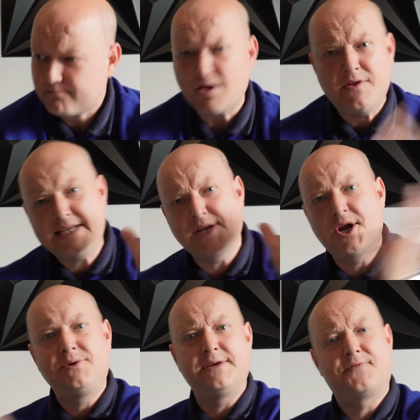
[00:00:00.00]
These are no
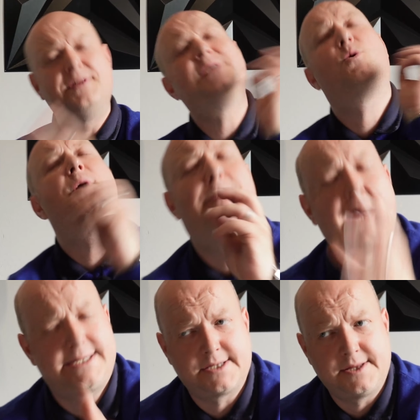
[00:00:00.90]
different. These were
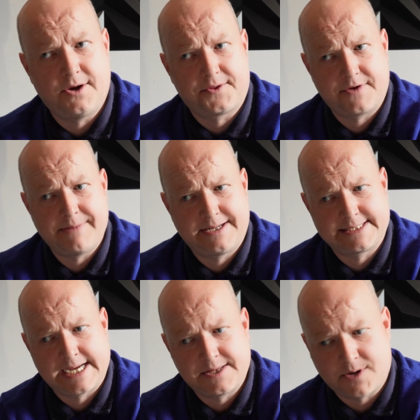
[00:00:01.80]
better than the R3 Metas
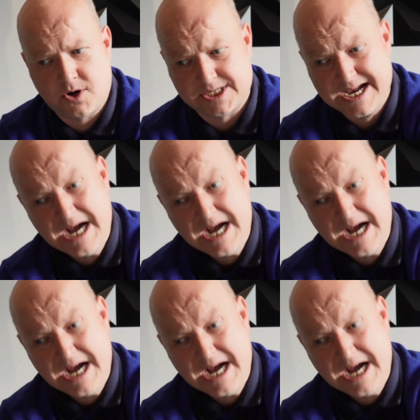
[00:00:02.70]
out the box.